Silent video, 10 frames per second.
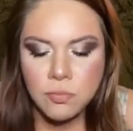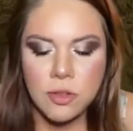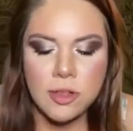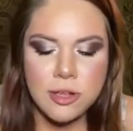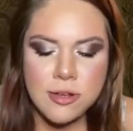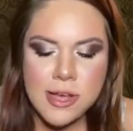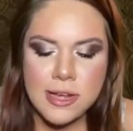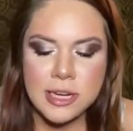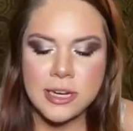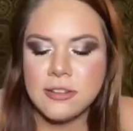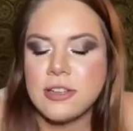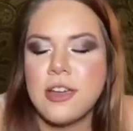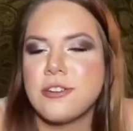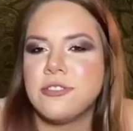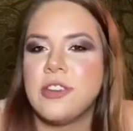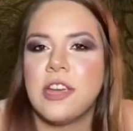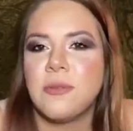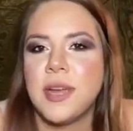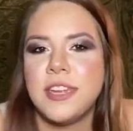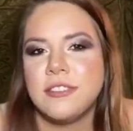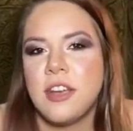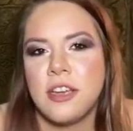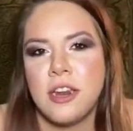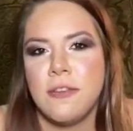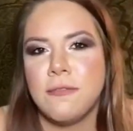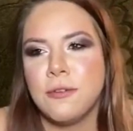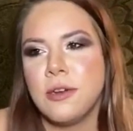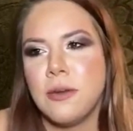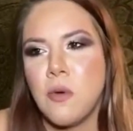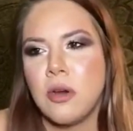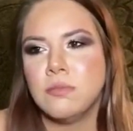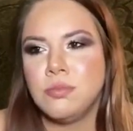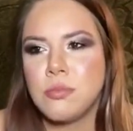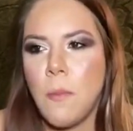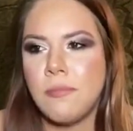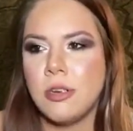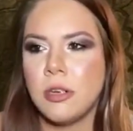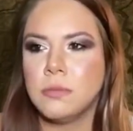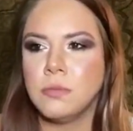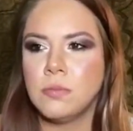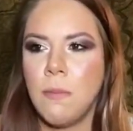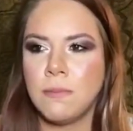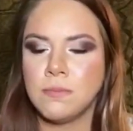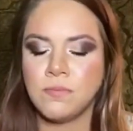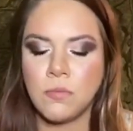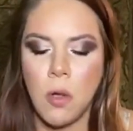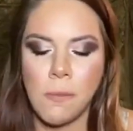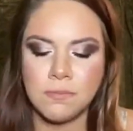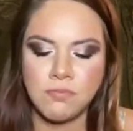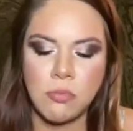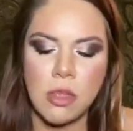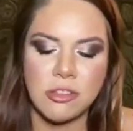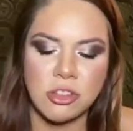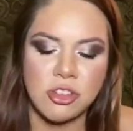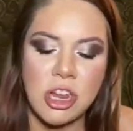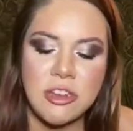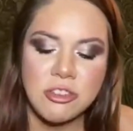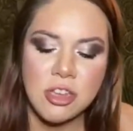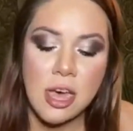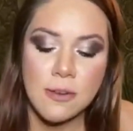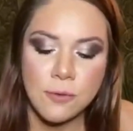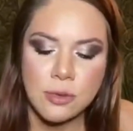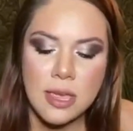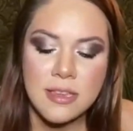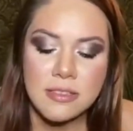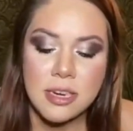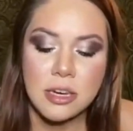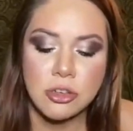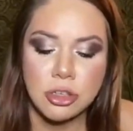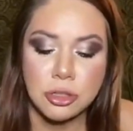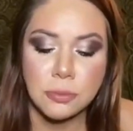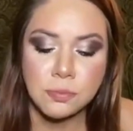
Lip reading: And like he doesn't understand why he's not getting food anymore, you know? He has to change the kind of food that he's eating too.